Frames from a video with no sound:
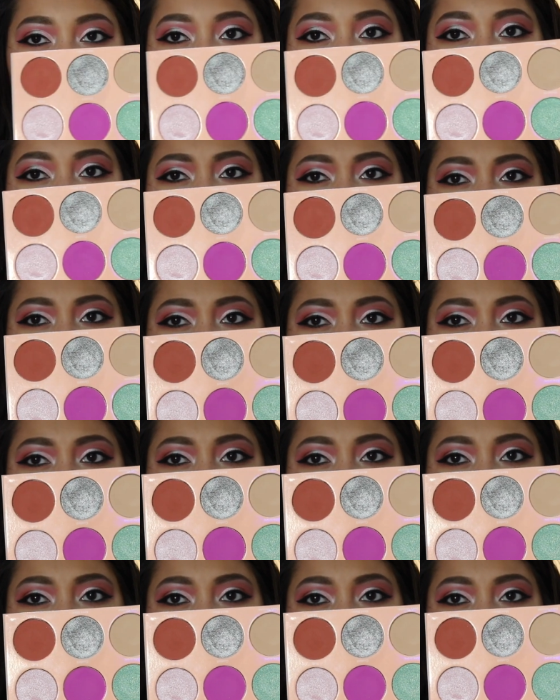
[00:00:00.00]
Even this really
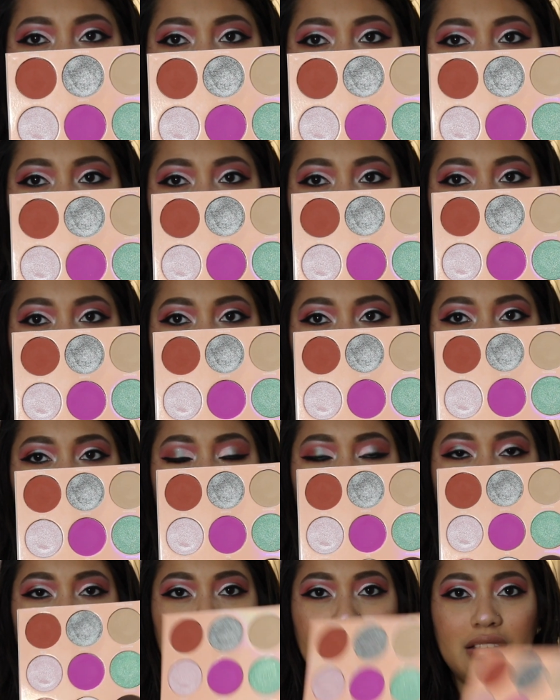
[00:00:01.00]
dark matte brown
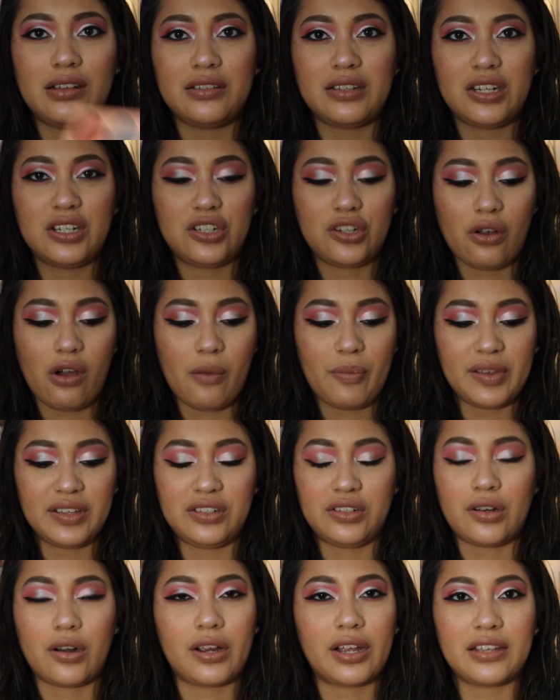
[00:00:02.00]
doesn't show up
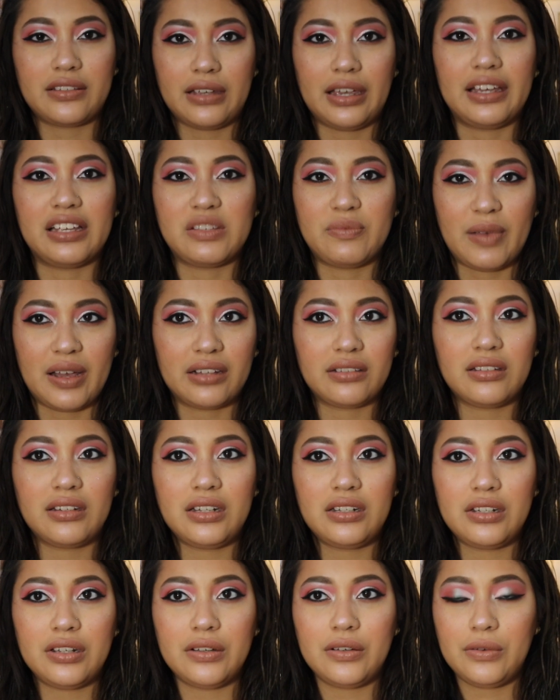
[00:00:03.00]
as dark as I expected
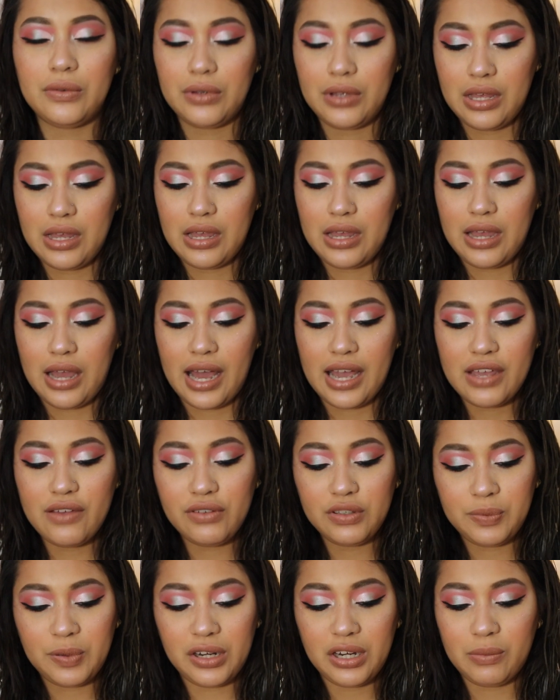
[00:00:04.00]
it to. I
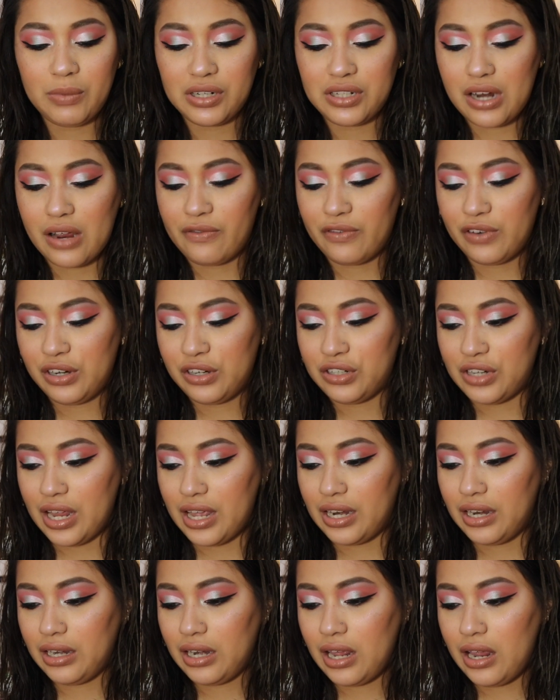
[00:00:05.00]
use pretty much every
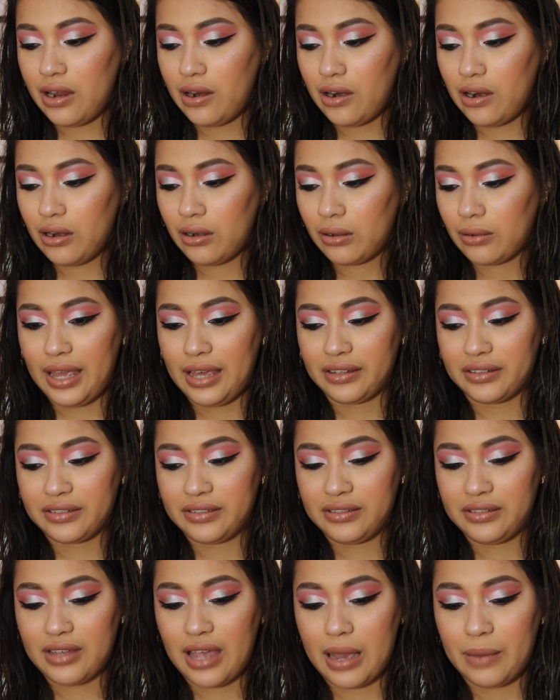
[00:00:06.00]
shade in here
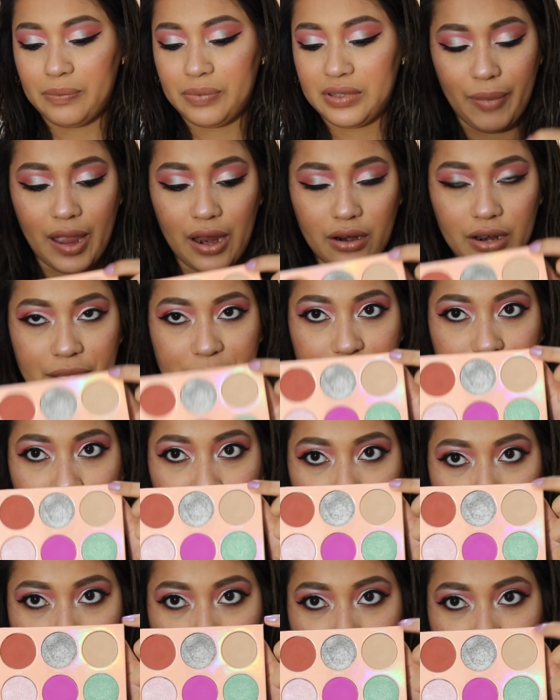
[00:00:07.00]
except Berry
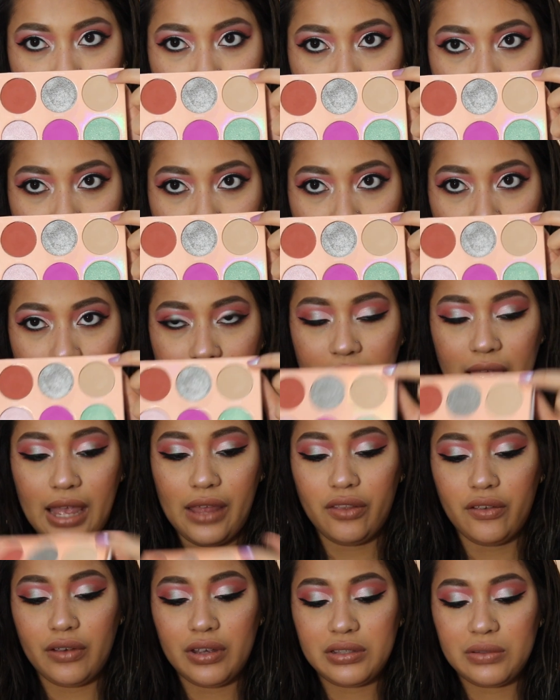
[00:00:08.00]
Mousse.
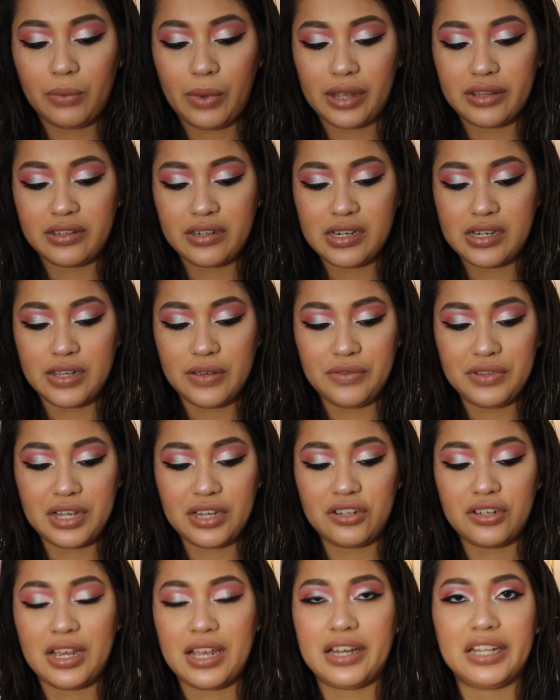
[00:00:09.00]
And the reason why I didn't use
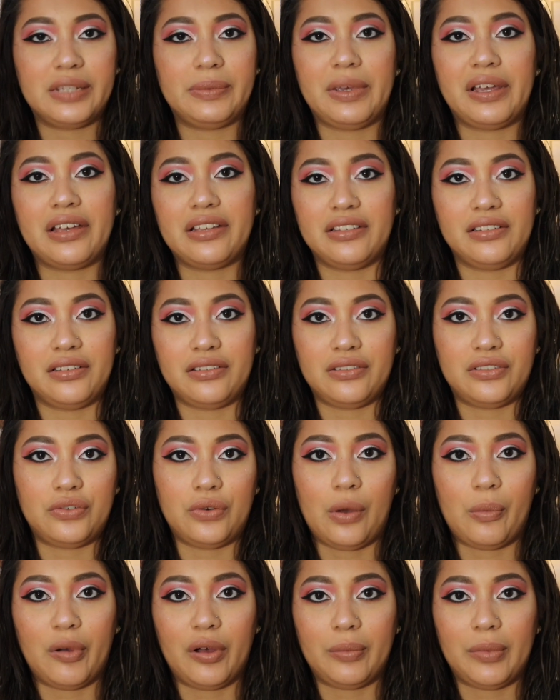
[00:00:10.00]
that shade is because it doesn't
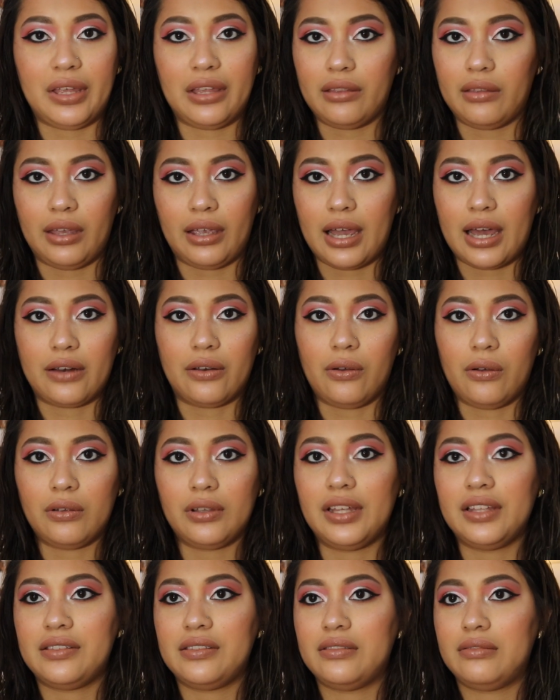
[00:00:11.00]
show up on me, like at all.
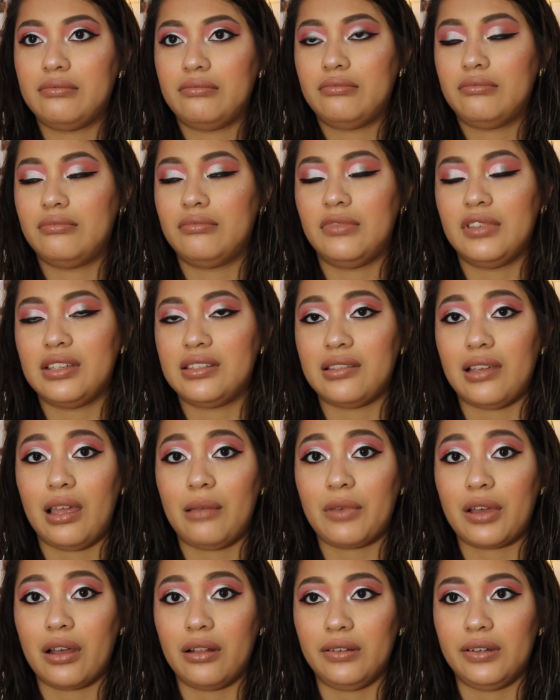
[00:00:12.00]
It's the
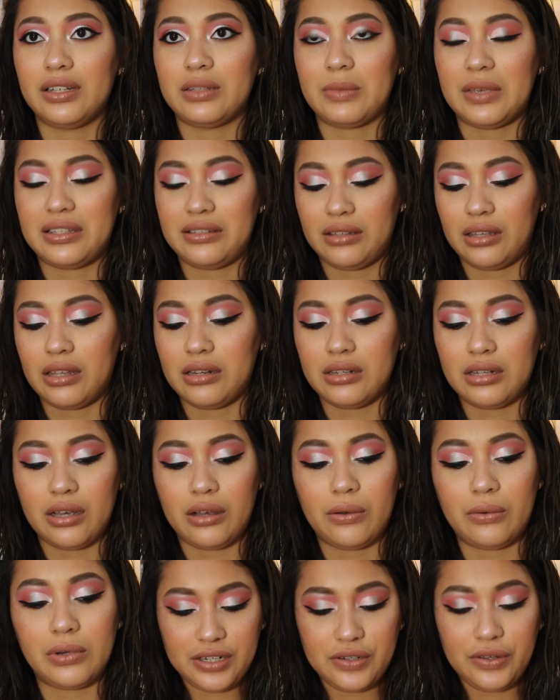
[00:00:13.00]
same color as my skin
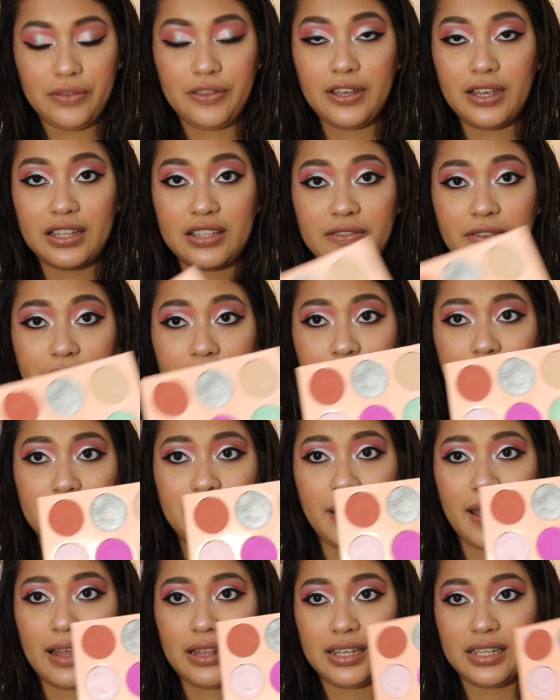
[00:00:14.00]
tone. I do think it's a very good
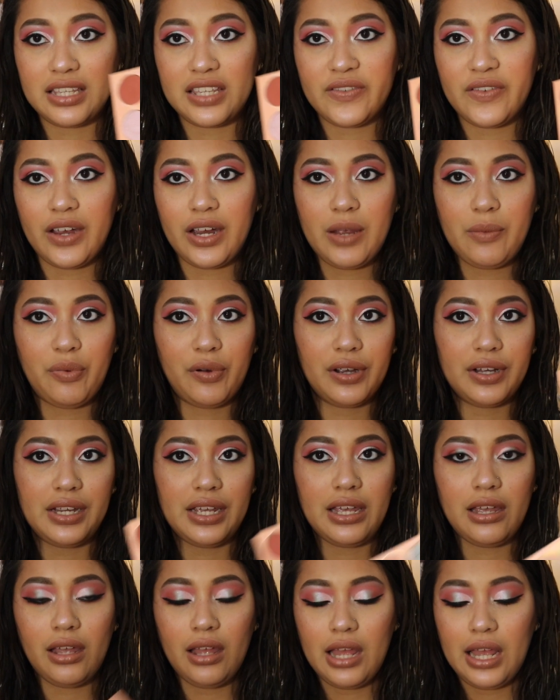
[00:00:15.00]
palette. It's very
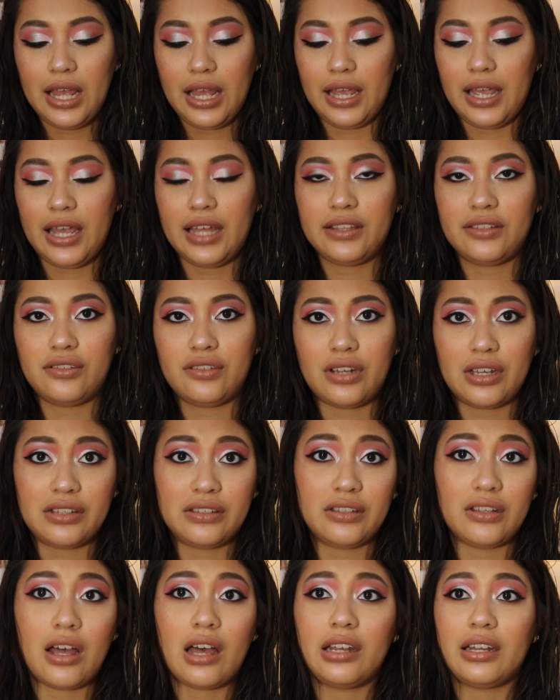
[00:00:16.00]
pretty. It's
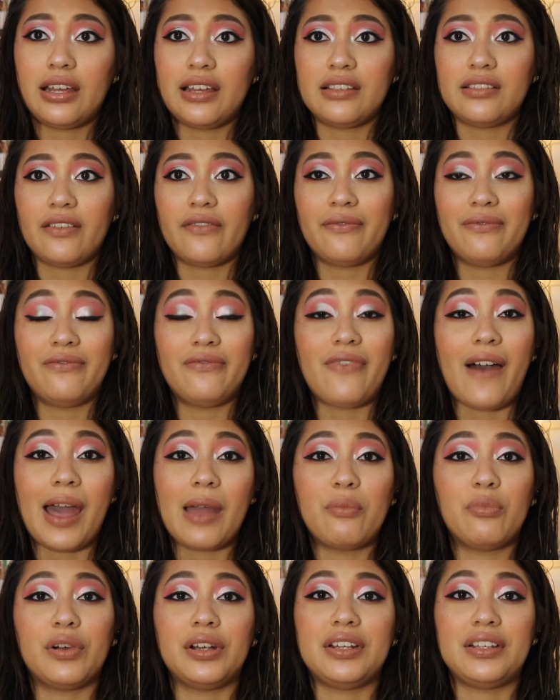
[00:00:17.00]
just not as
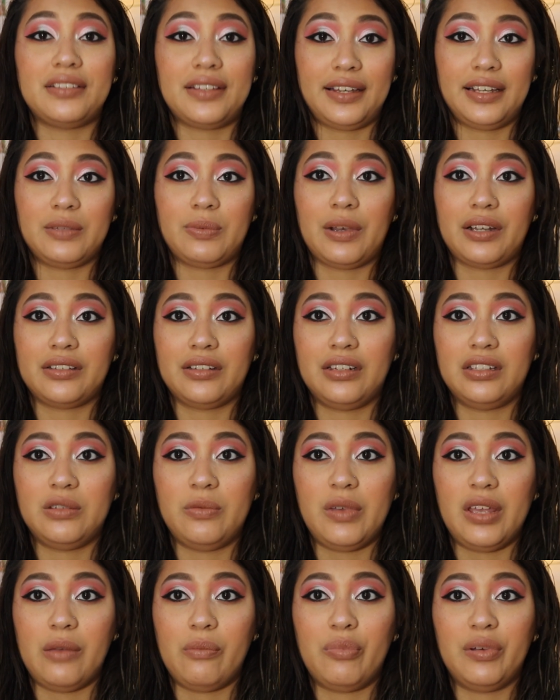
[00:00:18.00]
vibrant as I expected it to
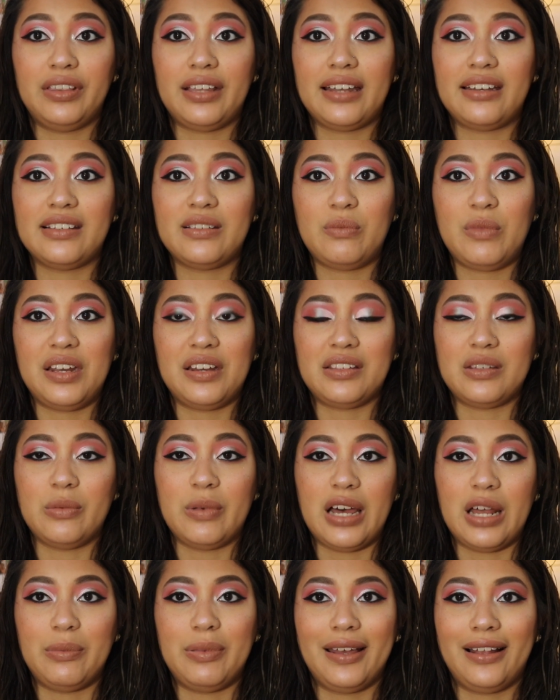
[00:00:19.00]
be, but that doesn't mean it's a
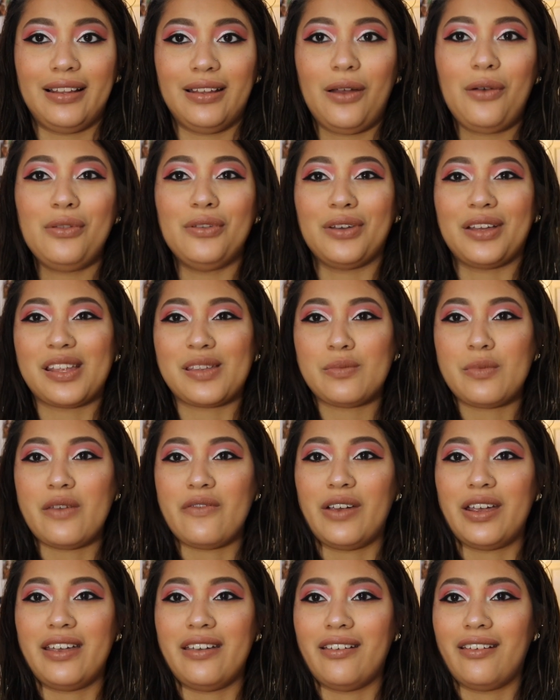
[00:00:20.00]
bad palette. Oh look, it's me
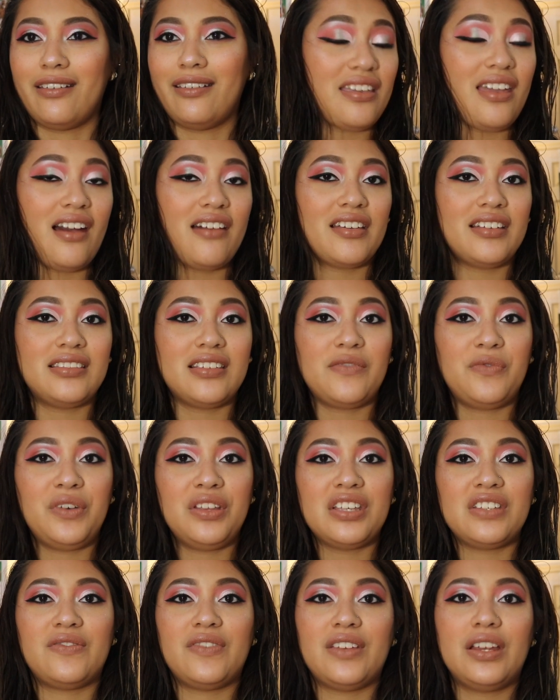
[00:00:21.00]
right here. Yeah, that's it for
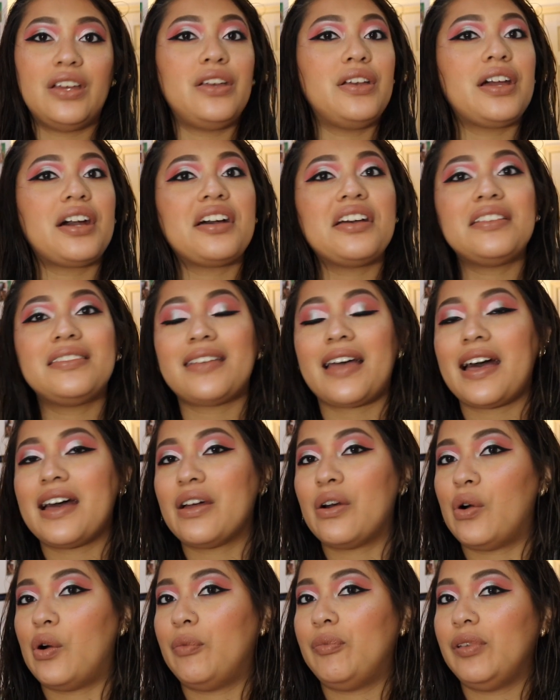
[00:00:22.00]
this video, you guys. I
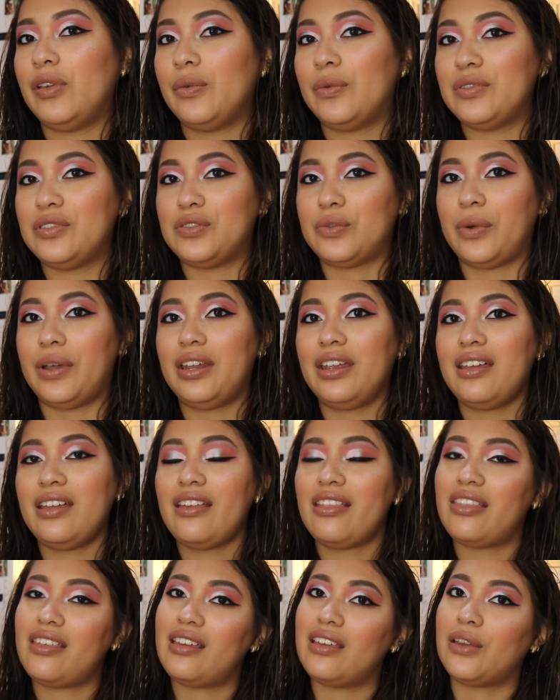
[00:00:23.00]
hope you enjoyed
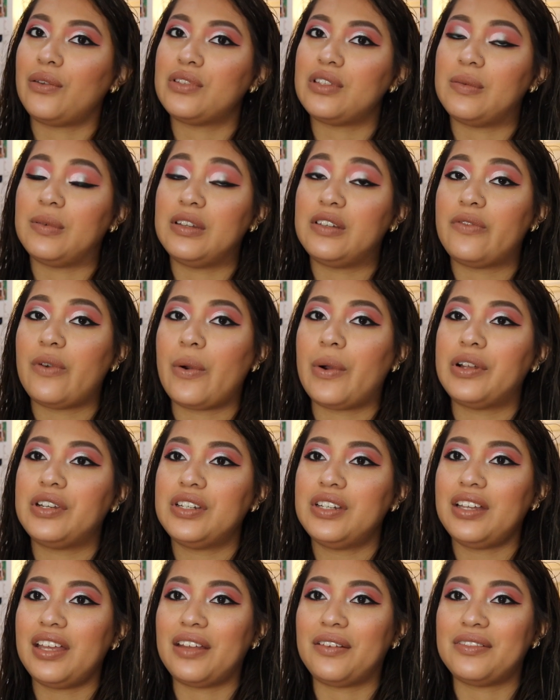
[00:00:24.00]
it. Thank you so much for
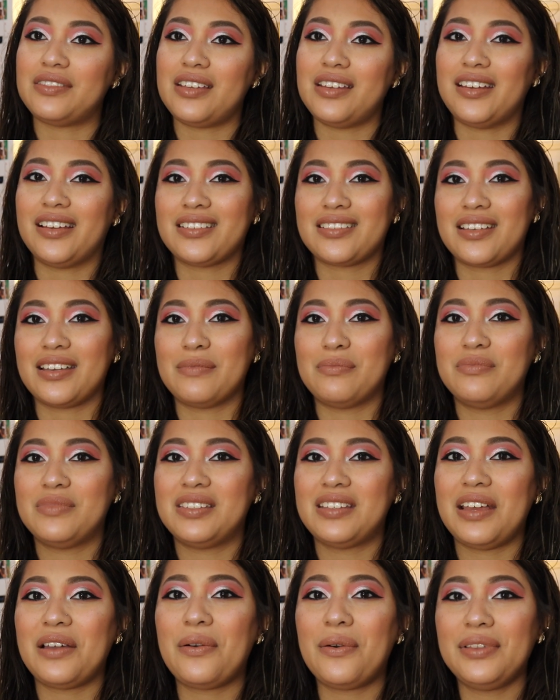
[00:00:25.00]
watching, and I'll see you next time.
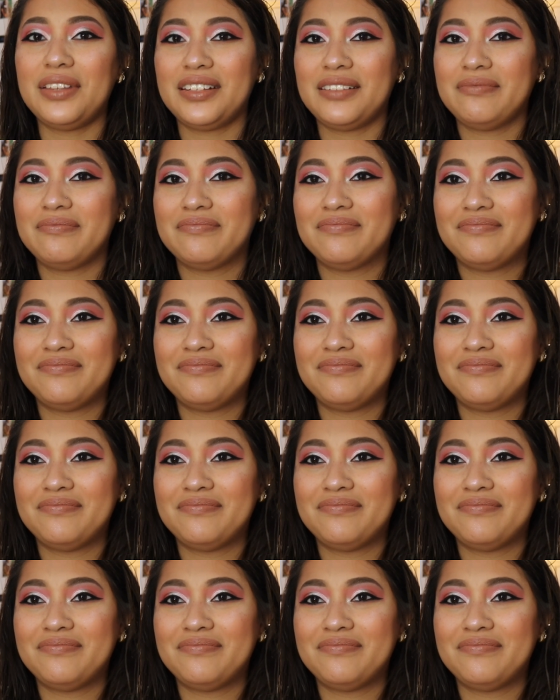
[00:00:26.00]
Stay golden.